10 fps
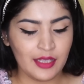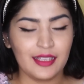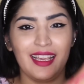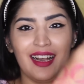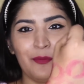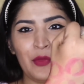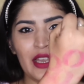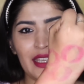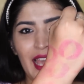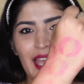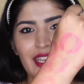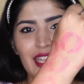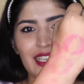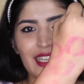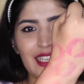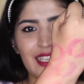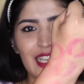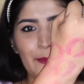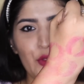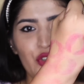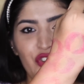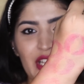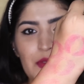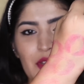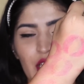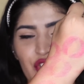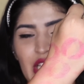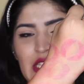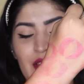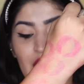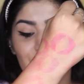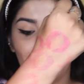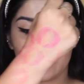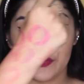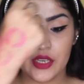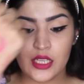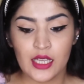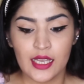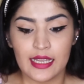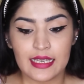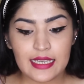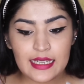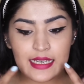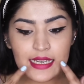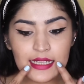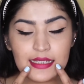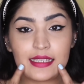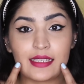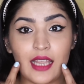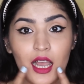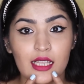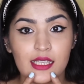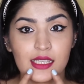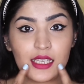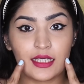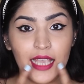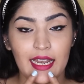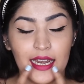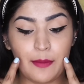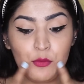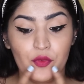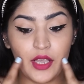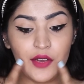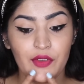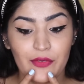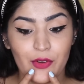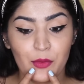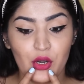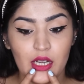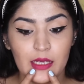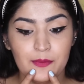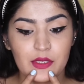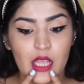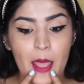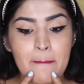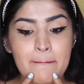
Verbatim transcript: Yeah, again, it keeps on transferring and transferring and transferring till it starts getting like moving away from your lips.